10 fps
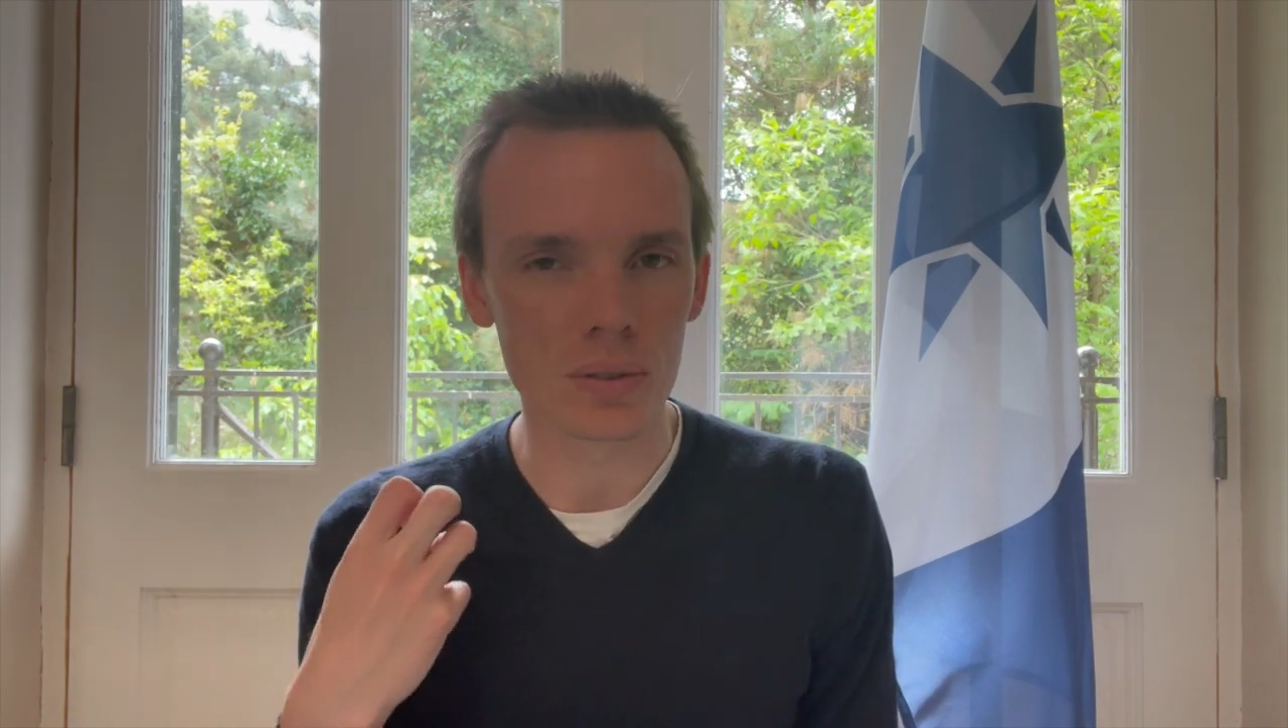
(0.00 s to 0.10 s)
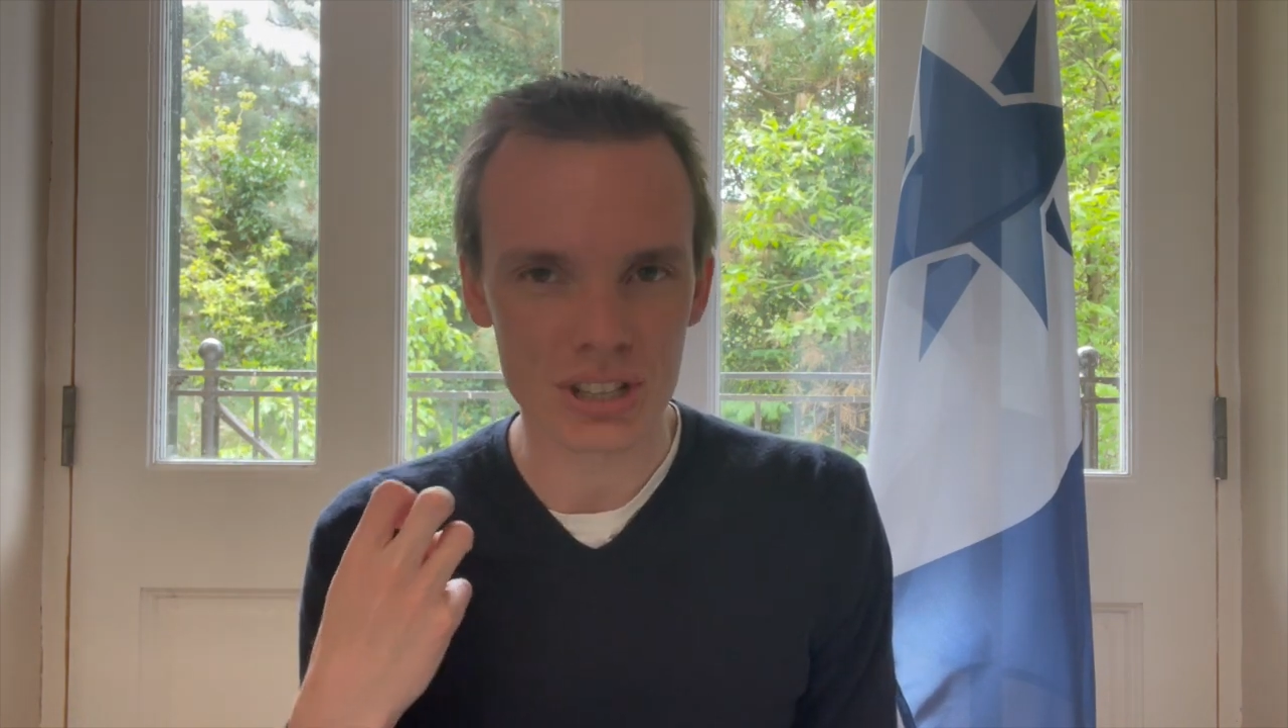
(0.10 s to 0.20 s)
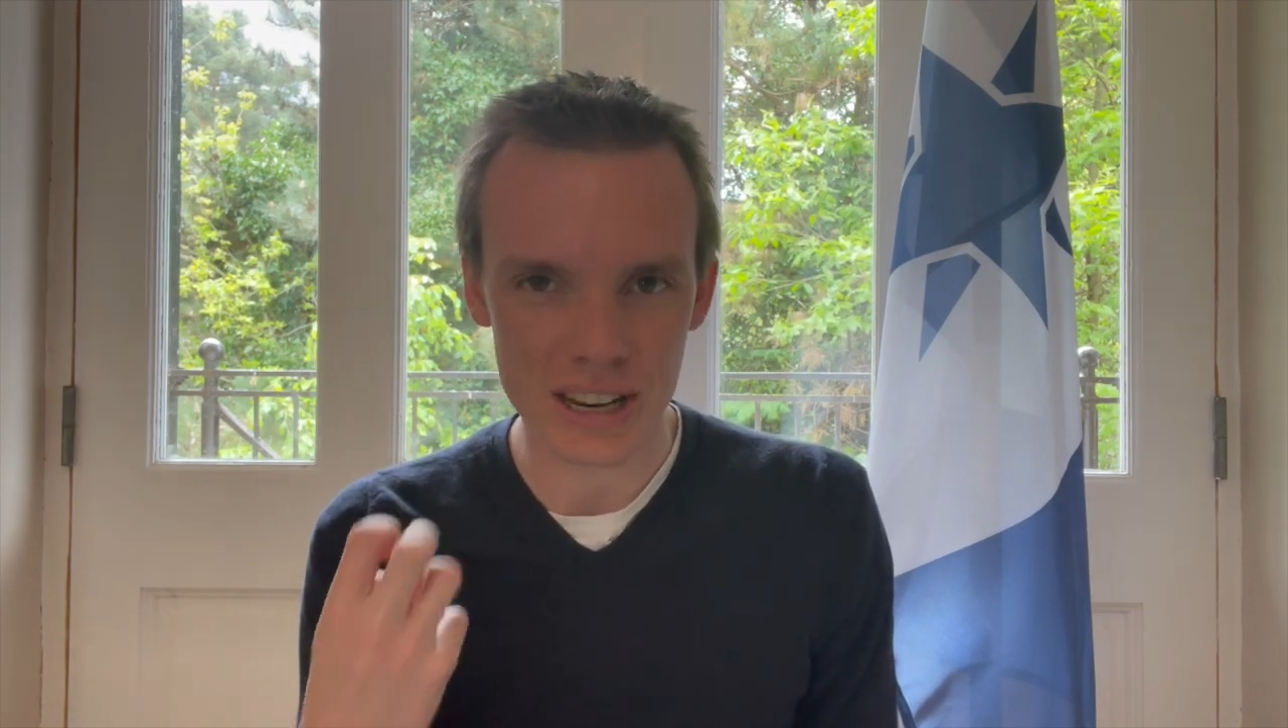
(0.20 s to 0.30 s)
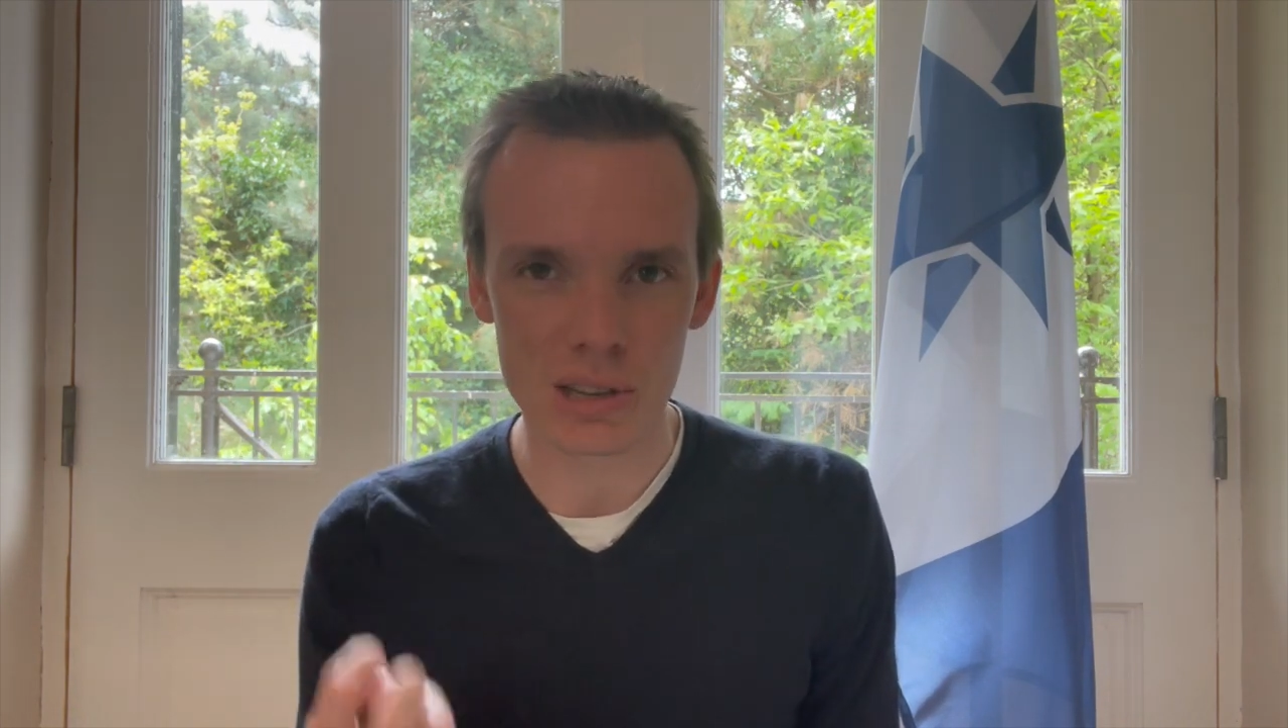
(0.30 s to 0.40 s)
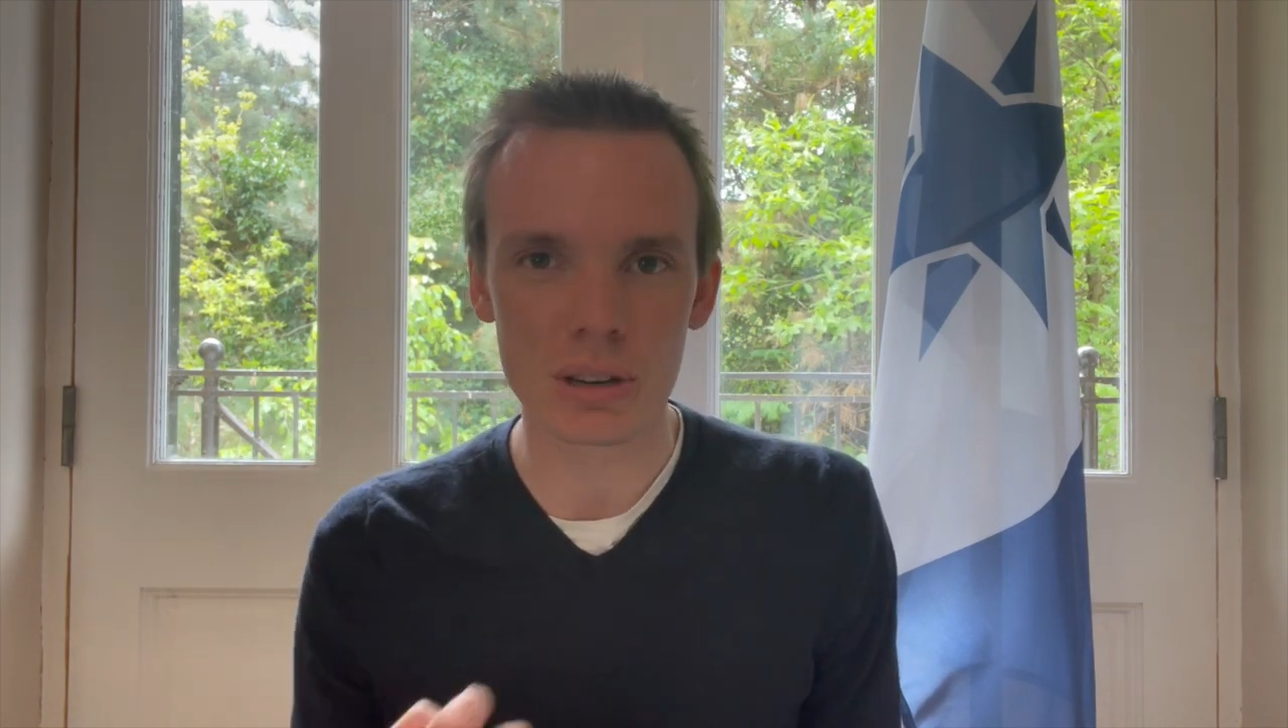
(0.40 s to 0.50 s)

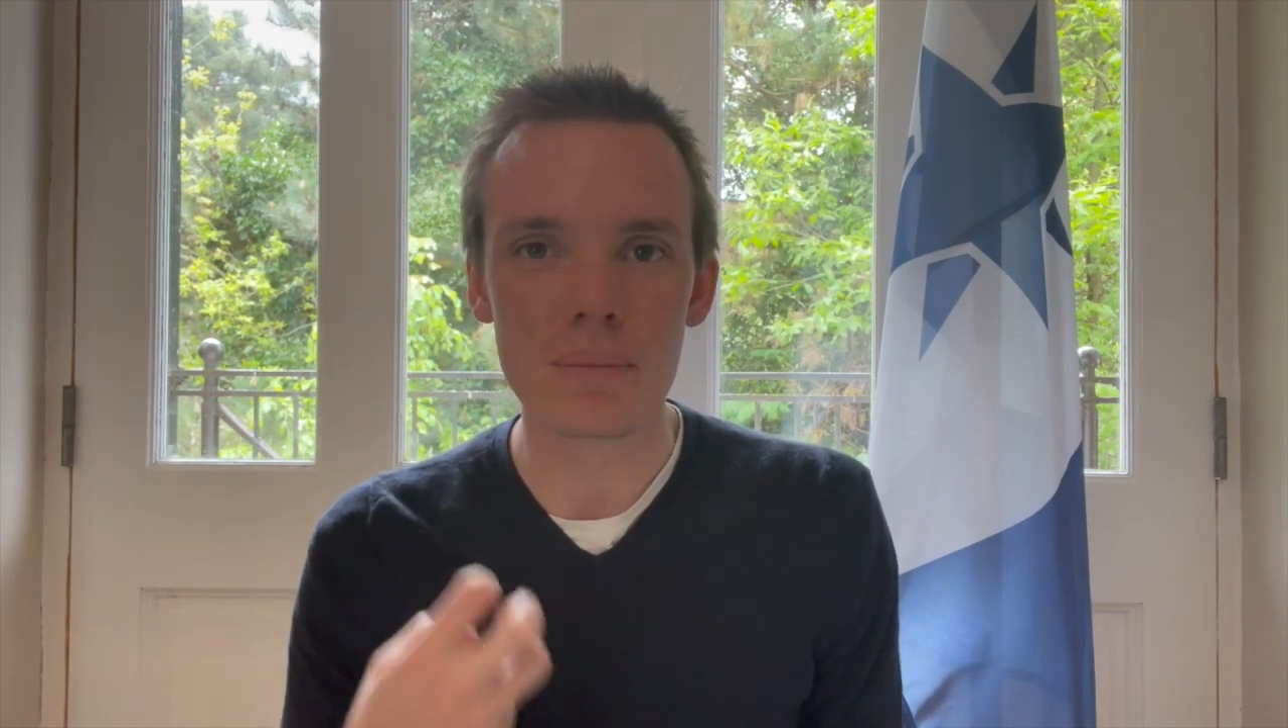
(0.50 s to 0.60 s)
genuine